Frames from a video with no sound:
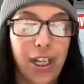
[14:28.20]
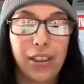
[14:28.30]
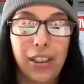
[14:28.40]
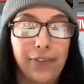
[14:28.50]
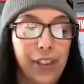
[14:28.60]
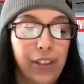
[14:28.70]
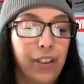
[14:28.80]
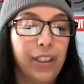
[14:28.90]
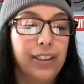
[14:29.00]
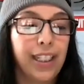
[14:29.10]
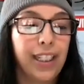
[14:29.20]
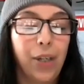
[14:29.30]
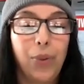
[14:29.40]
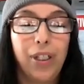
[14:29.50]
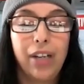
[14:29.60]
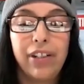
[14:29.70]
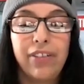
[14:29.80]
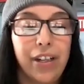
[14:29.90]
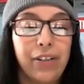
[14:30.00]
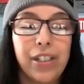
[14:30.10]
I love veterans, and I want every
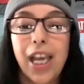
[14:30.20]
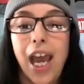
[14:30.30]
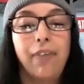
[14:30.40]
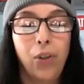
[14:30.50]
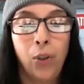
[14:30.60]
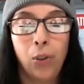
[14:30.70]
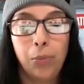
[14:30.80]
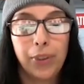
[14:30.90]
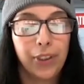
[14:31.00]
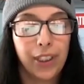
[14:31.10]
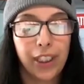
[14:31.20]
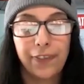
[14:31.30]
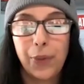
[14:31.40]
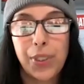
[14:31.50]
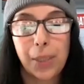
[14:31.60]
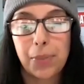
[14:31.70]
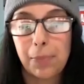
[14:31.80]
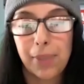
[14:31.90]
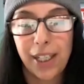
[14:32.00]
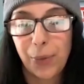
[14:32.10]
veteran to have a home. Like if it was up to
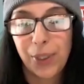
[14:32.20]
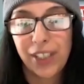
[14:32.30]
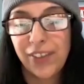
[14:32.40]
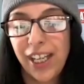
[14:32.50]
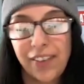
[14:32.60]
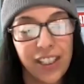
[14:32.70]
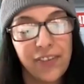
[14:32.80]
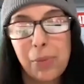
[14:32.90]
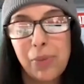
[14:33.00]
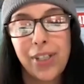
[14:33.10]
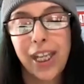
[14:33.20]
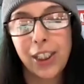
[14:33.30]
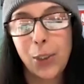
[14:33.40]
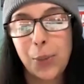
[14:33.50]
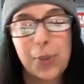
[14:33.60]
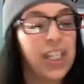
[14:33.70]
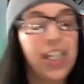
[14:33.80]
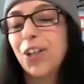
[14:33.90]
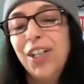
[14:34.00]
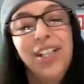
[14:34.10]
me, I wouldn't even give them a VA loan. I'd be like,
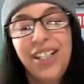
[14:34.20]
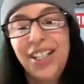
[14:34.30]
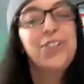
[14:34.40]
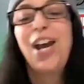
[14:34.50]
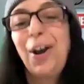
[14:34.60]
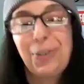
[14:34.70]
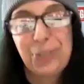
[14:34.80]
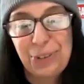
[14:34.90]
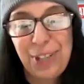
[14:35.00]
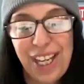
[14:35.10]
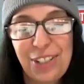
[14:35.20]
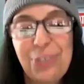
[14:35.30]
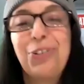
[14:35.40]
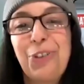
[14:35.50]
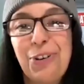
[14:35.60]
here's a house. Get it. You deserve